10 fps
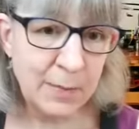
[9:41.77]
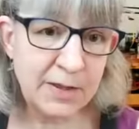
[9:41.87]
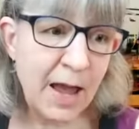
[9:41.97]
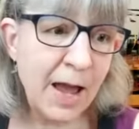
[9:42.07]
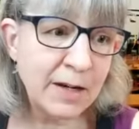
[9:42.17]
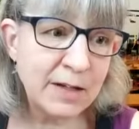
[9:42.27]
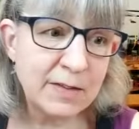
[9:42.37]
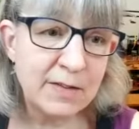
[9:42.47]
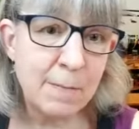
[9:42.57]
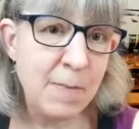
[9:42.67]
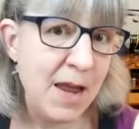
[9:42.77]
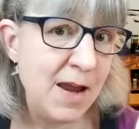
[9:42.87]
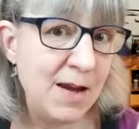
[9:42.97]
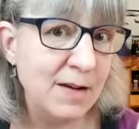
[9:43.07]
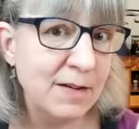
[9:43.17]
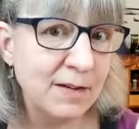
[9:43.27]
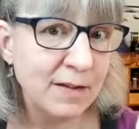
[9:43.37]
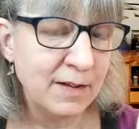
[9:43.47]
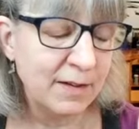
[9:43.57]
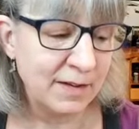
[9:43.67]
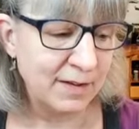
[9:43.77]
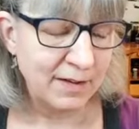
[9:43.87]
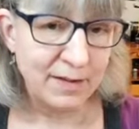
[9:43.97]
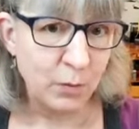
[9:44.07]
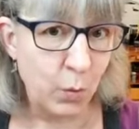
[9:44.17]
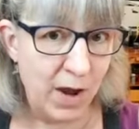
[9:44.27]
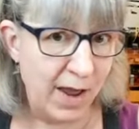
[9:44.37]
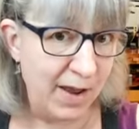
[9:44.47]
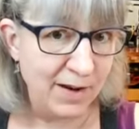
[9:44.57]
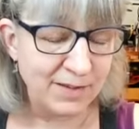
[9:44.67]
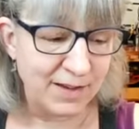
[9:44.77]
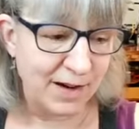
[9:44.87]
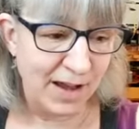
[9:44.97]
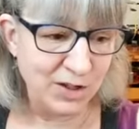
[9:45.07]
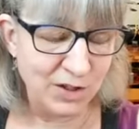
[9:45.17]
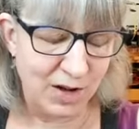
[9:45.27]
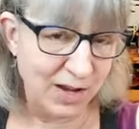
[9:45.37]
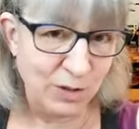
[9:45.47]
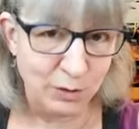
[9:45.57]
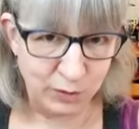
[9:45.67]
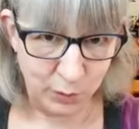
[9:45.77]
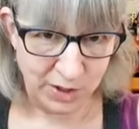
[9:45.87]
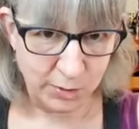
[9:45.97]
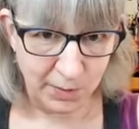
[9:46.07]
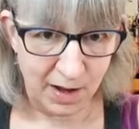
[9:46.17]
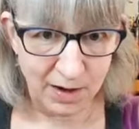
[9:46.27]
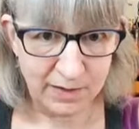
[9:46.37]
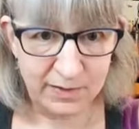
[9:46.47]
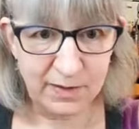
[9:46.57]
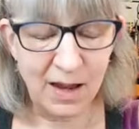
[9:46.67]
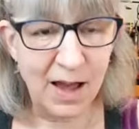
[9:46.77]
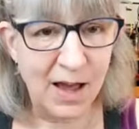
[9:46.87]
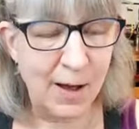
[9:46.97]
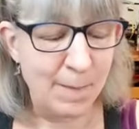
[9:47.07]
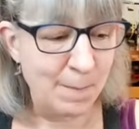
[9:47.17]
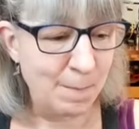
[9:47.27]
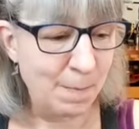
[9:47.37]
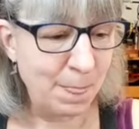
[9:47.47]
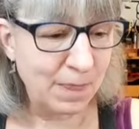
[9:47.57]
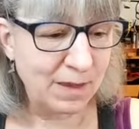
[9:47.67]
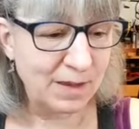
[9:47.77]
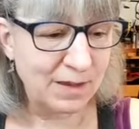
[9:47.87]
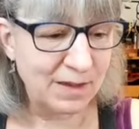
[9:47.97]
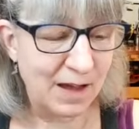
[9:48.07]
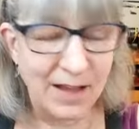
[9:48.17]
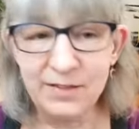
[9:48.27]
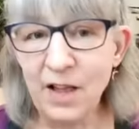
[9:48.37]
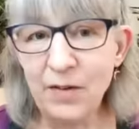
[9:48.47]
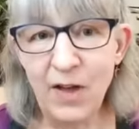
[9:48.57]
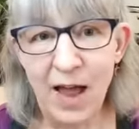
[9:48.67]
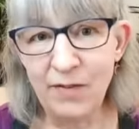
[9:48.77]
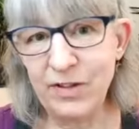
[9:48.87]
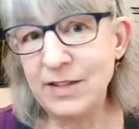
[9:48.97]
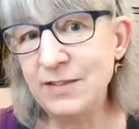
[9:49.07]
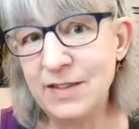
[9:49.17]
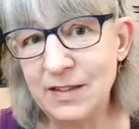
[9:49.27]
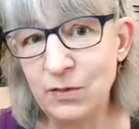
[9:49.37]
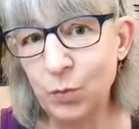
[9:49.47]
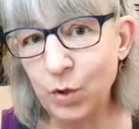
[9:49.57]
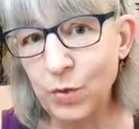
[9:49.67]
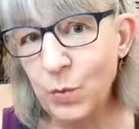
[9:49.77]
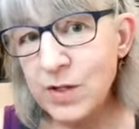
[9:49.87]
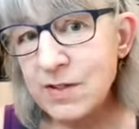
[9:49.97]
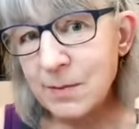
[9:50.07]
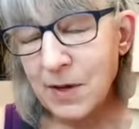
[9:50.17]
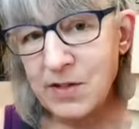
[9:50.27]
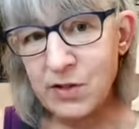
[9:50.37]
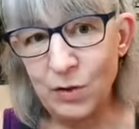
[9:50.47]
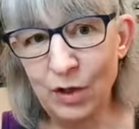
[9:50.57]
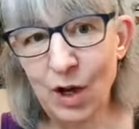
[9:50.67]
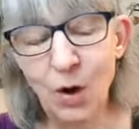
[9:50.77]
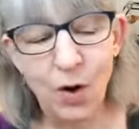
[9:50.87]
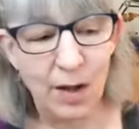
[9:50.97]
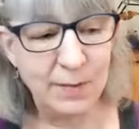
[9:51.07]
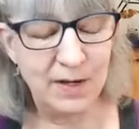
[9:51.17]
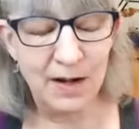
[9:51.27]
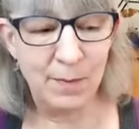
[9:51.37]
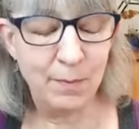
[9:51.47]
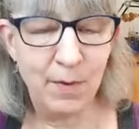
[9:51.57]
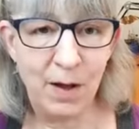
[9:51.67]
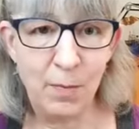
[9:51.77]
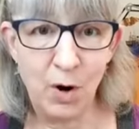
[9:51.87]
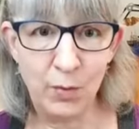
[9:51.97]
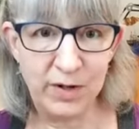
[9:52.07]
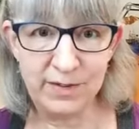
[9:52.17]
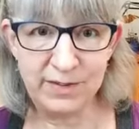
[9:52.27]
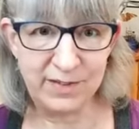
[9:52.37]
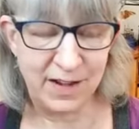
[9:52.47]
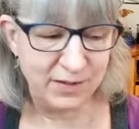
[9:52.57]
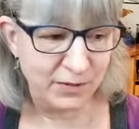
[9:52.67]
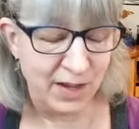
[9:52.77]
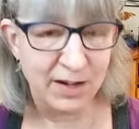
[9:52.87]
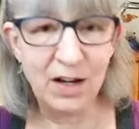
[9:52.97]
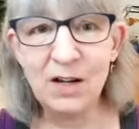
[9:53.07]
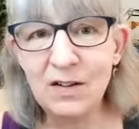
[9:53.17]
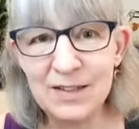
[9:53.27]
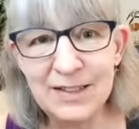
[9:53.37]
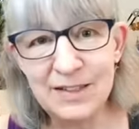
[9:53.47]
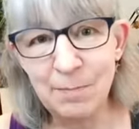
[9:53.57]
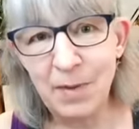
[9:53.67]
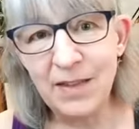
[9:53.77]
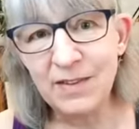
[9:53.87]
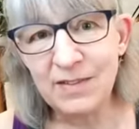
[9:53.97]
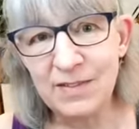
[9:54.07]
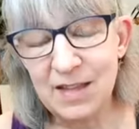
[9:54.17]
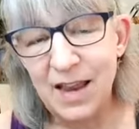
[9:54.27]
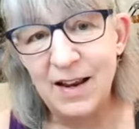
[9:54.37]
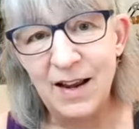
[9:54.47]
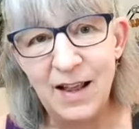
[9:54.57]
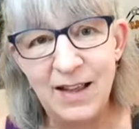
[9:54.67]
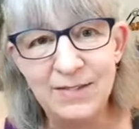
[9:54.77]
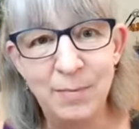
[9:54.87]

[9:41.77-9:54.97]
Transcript: But that is the main way that I use swage blocks. I love having these wooden ones in my studio. I mean, I'm always kind of like, oh, I need to bend this thing, and